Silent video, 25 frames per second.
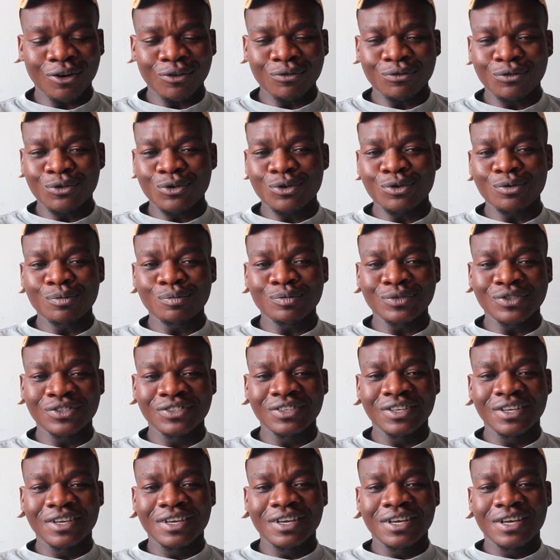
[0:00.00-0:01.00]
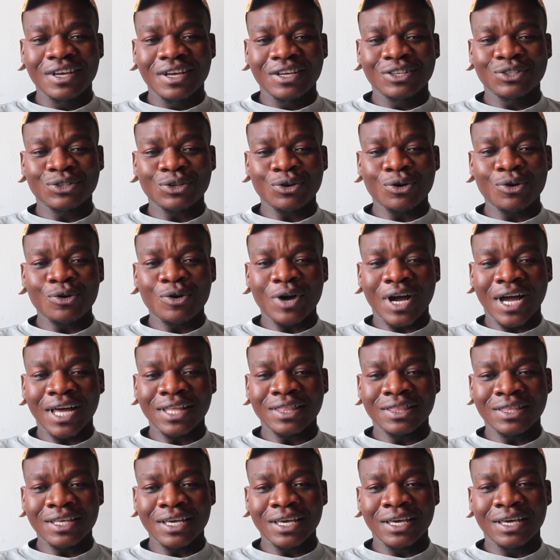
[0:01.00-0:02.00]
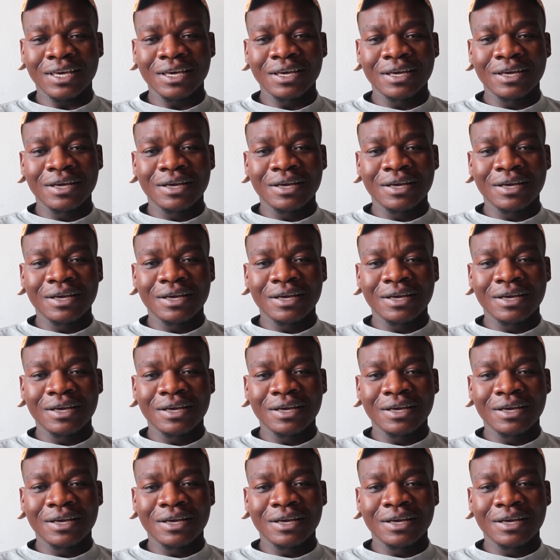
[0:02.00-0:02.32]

of rooms. So I think